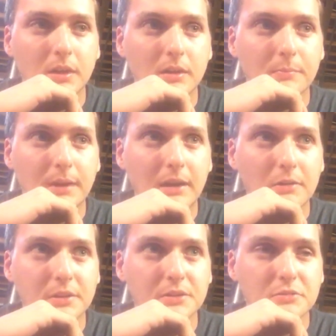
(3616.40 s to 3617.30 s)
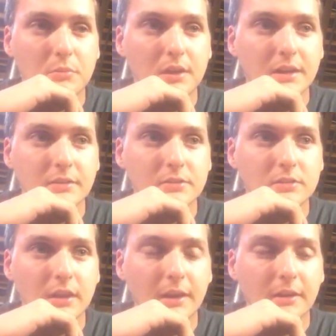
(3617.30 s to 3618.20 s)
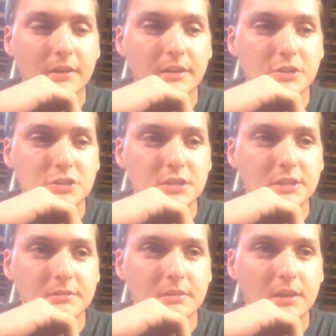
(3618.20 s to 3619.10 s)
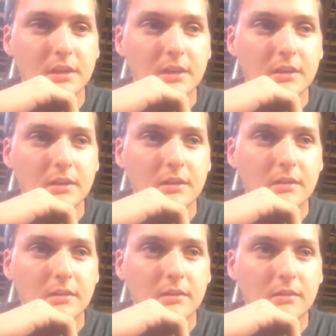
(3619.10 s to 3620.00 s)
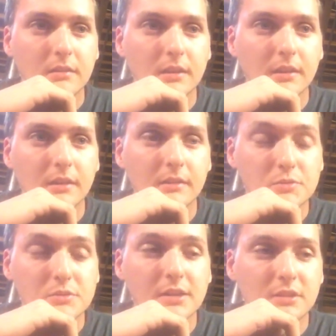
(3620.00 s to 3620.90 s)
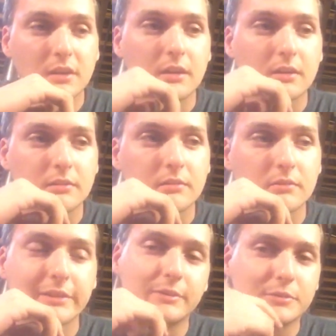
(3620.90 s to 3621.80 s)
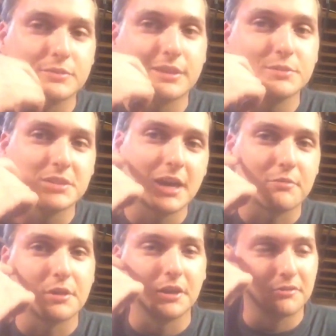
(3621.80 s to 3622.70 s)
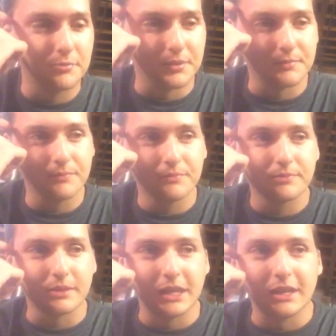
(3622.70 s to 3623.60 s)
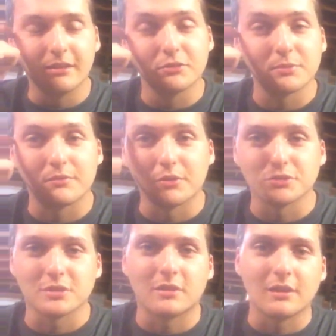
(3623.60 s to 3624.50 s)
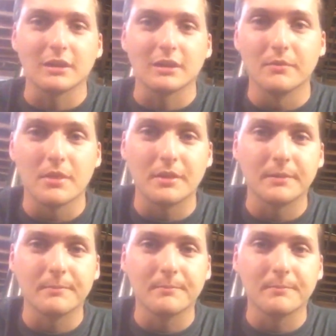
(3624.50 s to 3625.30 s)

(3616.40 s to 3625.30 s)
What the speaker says: power disc brakes, air conditioning, and it was a nice car. Well, it was kind of rough, but it was my first car, and I love the thing.